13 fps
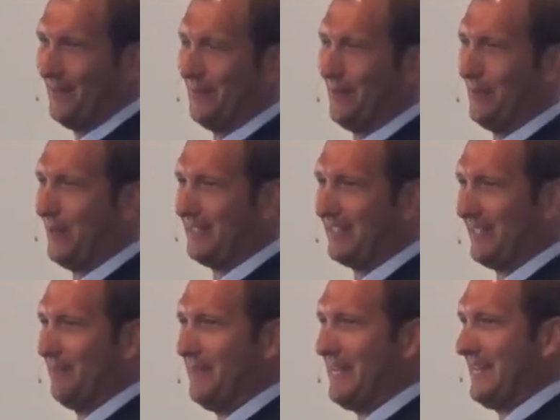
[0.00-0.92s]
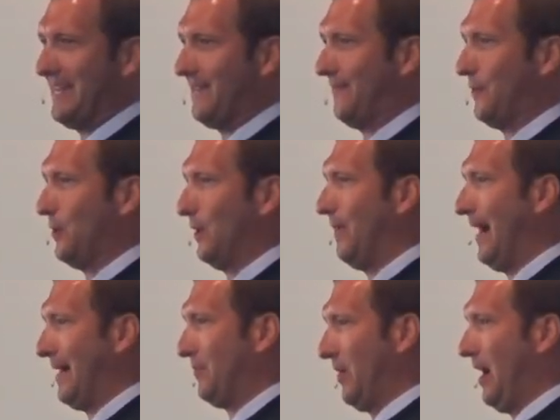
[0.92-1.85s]
What does it mean for
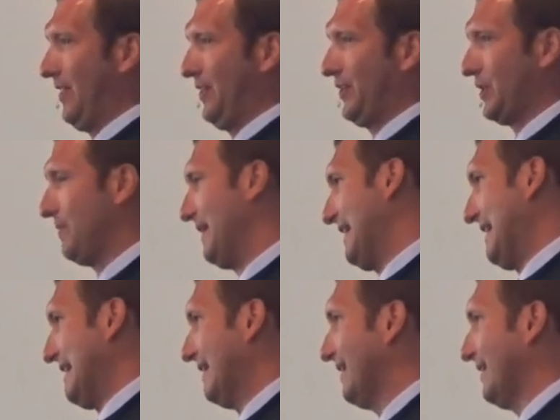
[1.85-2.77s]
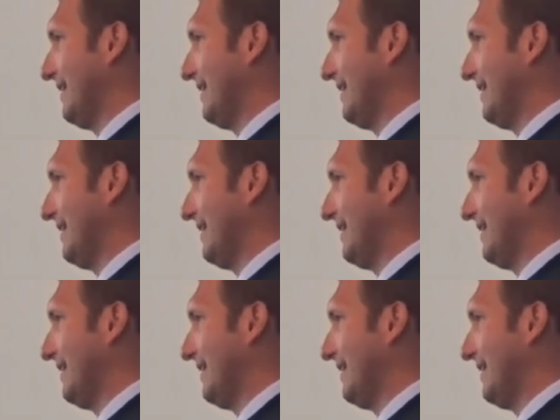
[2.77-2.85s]
my brother to be